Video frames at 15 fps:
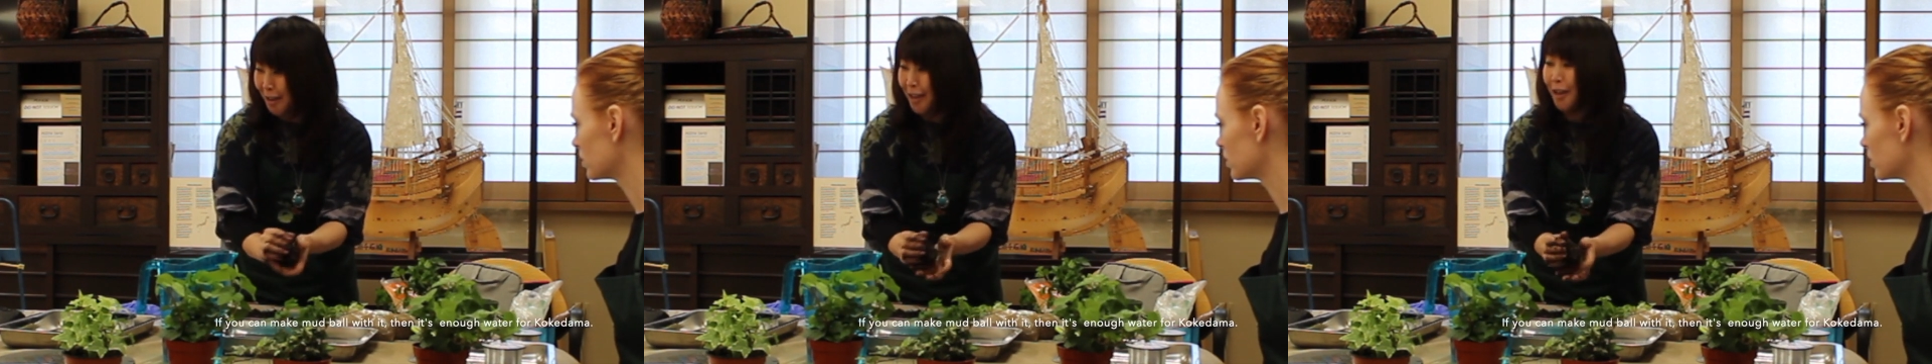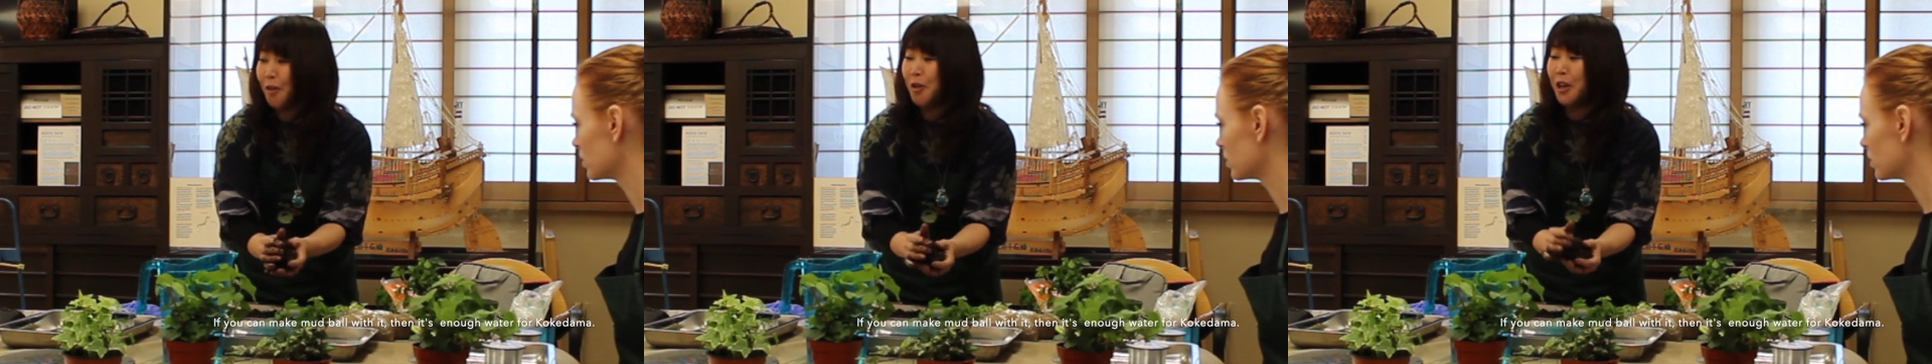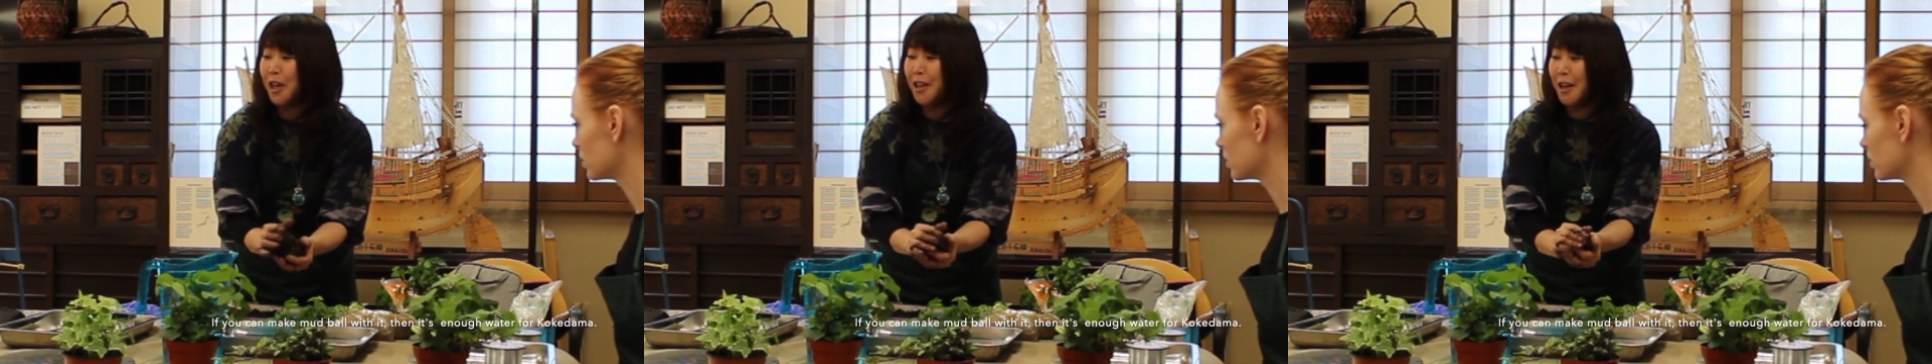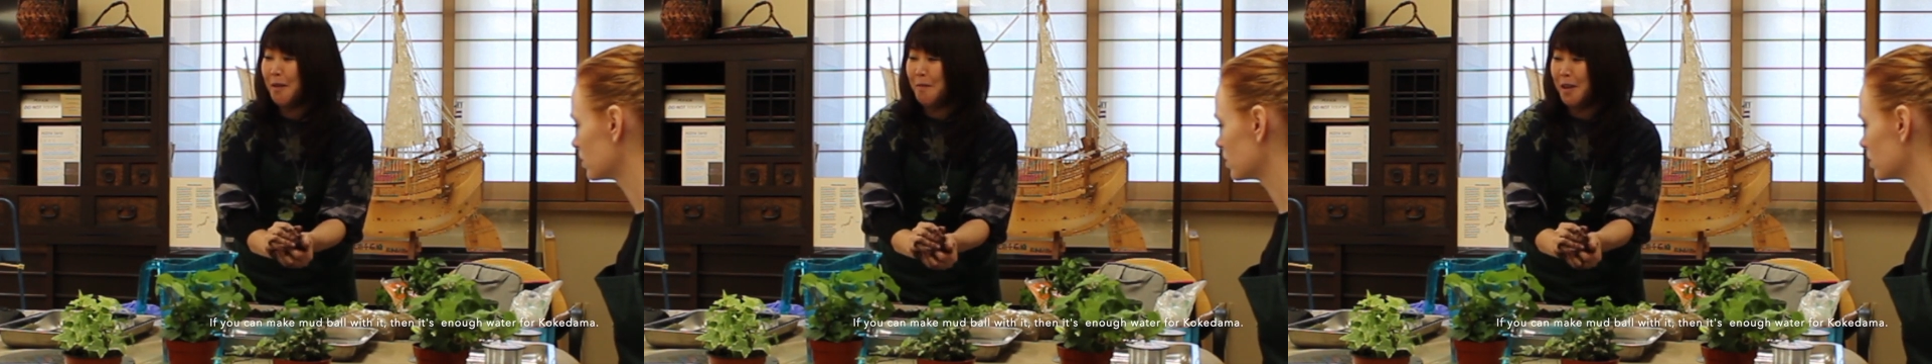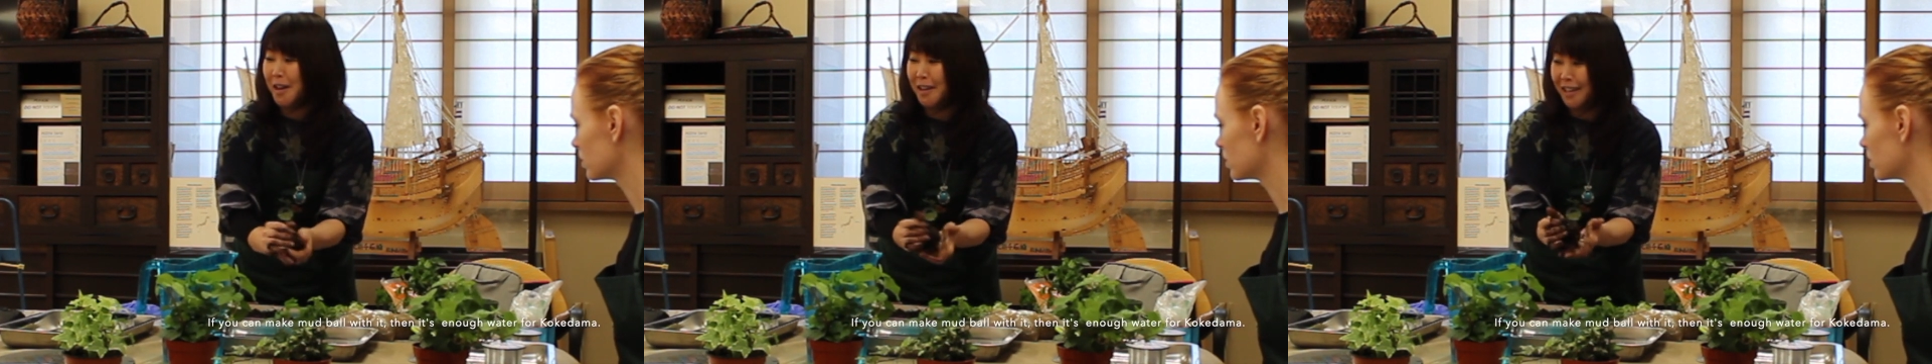the
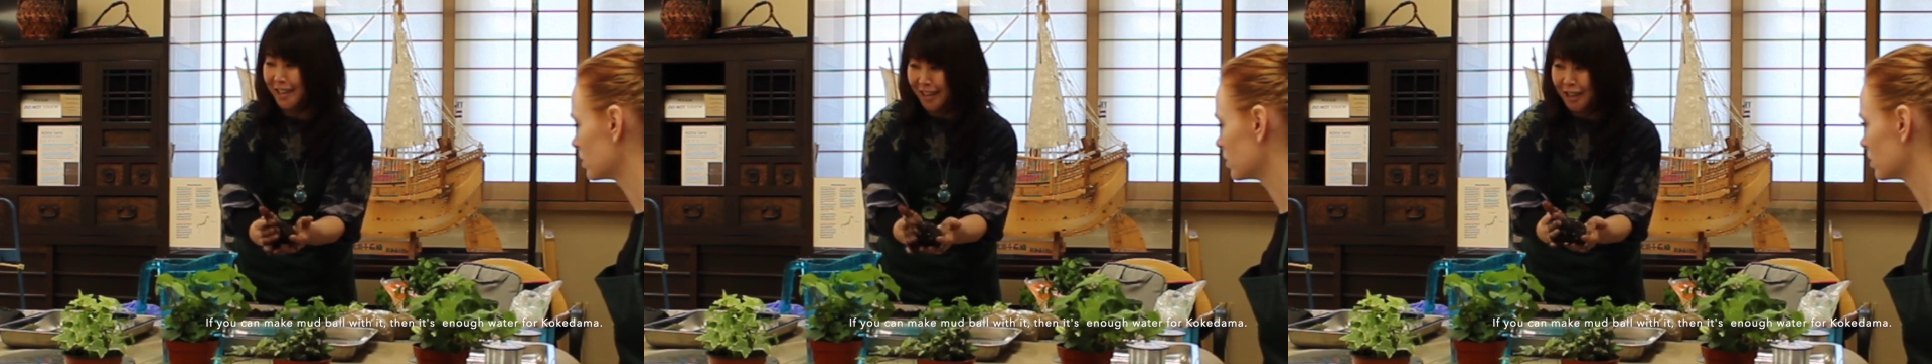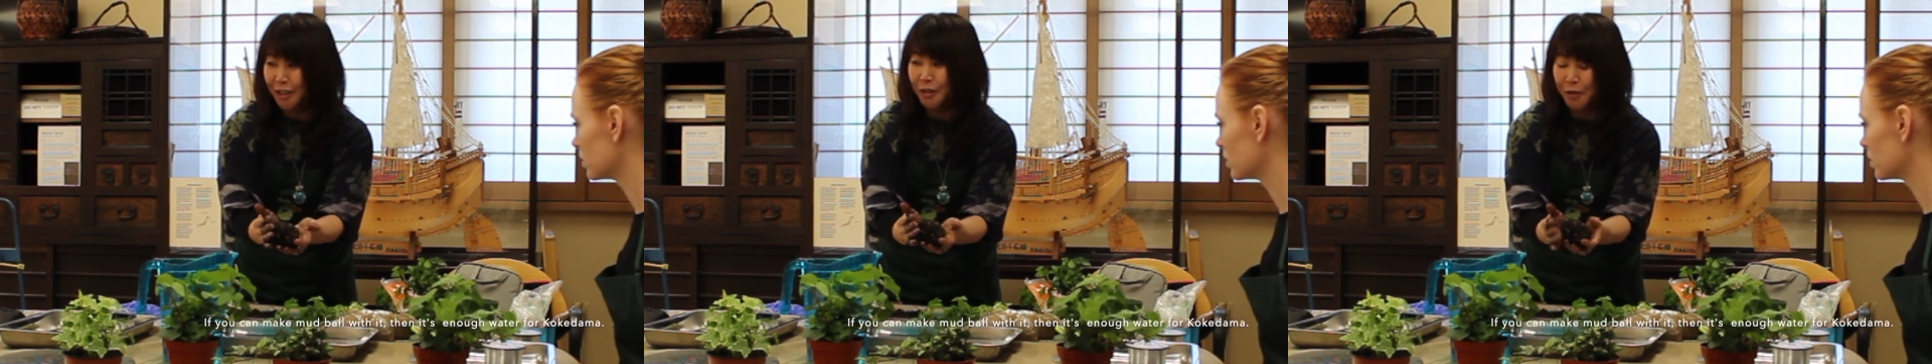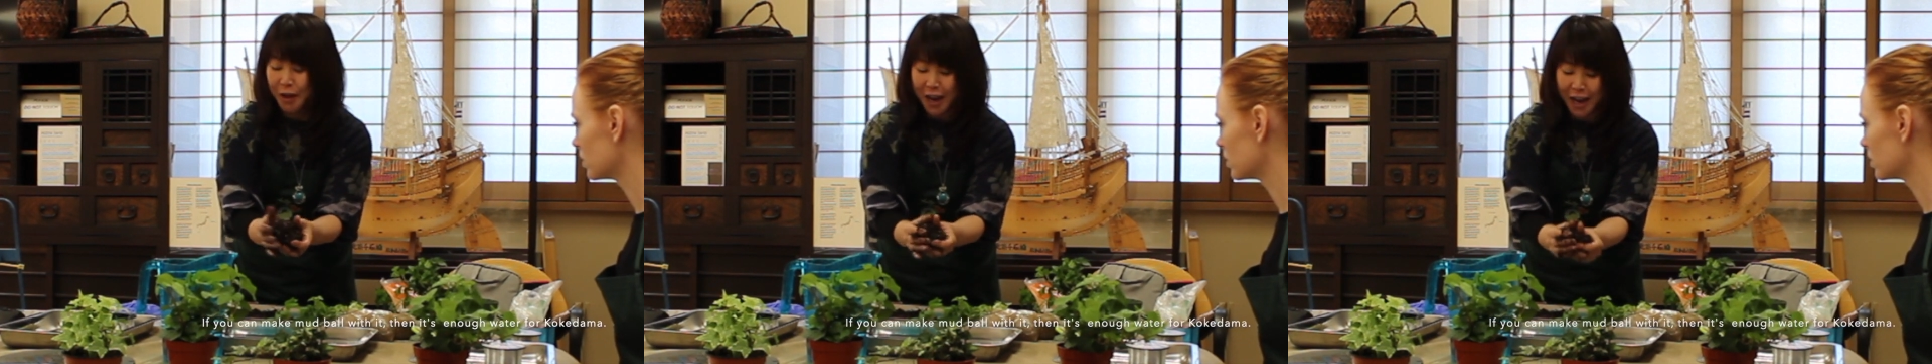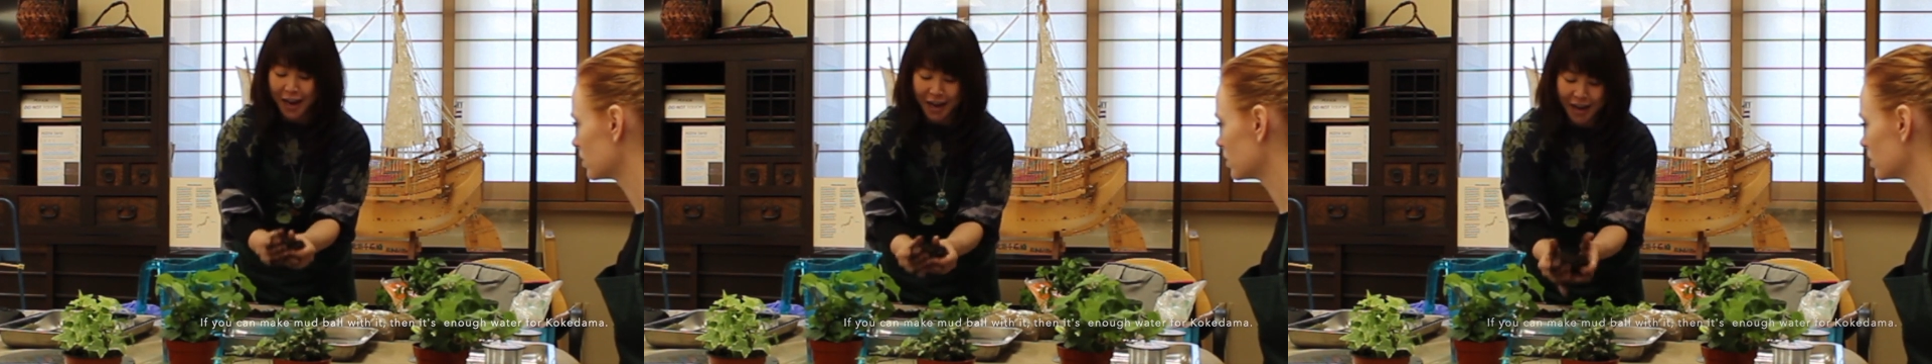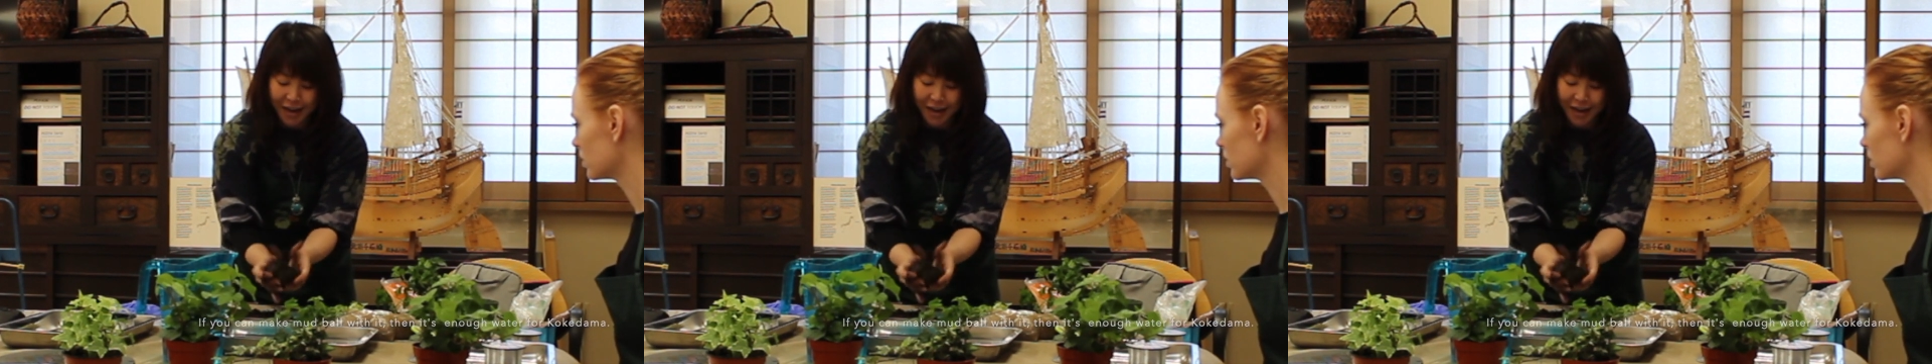kokedama this way.